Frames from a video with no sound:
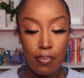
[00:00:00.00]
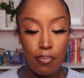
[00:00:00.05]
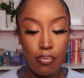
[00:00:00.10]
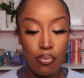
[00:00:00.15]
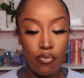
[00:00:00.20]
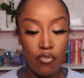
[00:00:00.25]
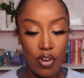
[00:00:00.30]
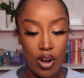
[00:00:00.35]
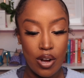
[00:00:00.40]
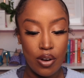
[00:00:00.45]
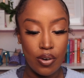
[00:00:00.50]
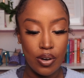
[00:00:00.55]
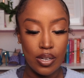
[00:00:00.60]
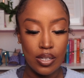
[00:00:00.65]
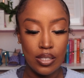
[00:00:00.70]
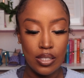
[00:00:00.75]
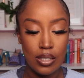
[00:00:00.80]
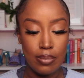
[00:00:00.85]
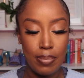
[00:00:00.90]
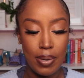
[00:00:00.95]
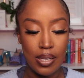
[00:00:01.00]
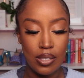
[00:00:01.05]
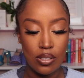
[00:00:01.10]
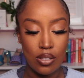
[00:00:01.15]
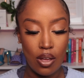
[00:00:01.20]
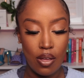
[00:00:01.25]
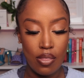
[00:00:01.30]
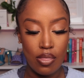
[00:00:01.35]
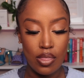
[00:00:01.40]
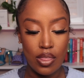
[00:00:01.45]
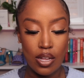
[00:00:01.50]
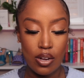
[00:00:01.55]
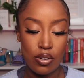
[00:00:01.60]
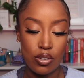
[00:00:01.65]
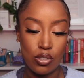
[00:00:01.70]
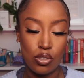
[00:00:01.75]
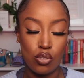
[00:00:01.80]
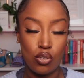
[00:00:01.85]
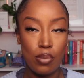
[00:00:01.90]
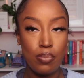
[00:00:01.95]
fragrance based on their
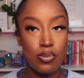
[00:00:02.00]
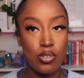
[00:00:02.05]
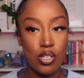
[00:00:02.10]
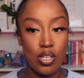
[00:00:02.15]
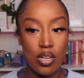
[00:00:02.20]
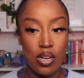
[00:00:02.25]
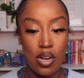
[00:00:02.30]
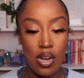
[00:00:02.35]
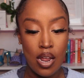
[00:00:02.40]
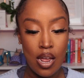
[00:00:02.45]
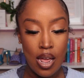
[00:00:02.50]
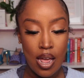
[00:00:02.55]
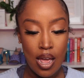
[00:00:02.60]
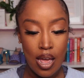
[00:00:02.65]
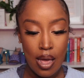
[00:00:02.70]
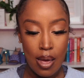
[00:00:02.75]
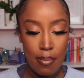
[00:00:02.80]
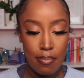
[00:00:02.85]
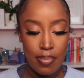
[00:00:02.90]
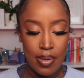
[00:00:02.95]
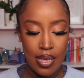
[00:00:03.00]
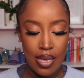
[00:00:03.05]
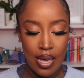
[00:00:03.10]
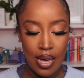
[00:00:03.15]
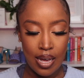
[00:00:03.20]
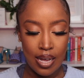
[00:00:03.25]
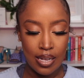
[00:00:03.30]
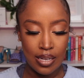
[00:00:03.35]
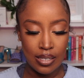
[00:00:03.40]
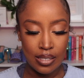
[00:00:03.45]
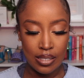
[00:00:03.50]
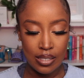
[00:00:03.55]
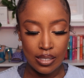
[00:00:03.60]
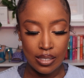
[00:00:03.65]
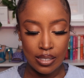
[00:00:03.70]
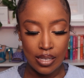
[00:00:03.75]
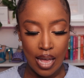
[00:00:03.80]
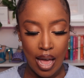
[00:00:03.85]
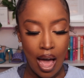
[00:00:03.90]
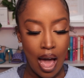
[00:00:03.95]
description
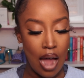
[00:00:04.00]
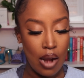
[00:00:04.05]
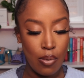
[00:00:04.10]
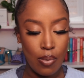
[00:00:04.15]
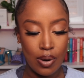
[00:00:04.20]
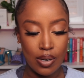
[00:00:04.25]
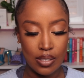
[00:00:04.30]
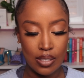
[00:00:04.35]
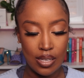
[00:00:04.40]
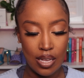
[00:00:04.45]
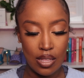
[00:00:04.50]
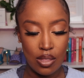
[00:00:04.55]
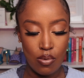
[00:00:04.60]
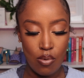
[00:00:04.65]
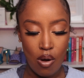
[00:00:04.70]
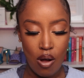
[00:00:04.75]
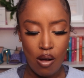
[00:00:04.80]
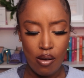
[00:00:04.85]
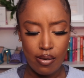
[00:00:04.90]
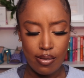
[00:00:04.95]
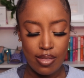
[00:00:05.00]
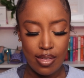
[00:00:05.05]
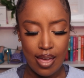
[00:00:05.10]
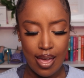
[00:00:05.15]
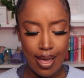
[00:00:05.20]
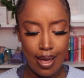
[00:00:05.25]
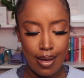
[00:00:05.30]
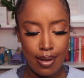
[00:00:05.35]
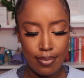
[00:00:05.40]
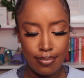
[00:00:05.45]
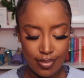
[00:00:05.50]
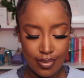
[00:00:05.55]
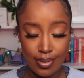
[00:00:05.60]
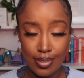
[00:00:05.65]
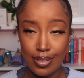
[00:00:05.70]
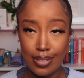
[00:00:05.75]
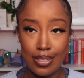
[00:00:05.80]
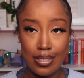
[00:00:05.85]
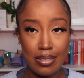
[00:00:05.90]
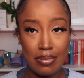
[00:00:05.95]
because I don't want to say the wrong thing.
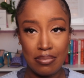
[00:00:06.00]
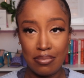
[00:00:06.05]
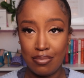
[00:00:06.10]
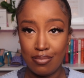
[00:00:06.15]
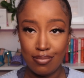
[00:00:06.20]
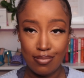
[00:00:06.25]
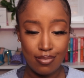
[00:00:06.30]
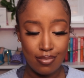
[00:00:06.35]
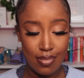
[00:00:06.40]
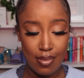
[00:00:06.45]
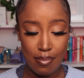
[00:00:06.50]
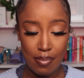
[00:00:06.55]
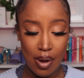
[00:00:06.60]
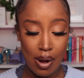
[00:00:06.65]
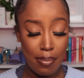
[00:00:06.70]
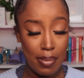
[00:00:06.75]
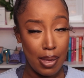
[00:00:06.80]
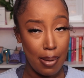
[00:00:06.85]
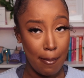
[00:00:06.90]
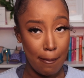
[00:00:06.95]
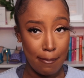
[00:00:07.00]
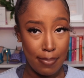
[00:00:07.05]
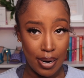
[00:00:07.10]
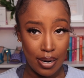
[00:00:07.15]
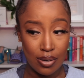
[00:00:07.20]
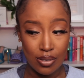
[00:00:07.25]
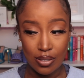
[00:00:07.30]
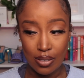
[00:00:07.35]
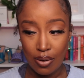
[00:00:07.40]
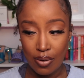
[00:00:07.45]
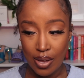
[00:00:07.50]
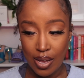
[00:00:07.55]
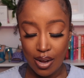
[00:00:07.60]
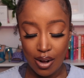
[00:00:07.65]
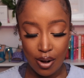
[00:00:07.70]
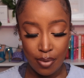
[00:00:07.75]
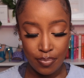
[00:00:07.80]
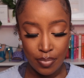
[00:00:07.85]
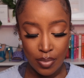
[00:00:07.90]
I'm gonna be embarrassed out here.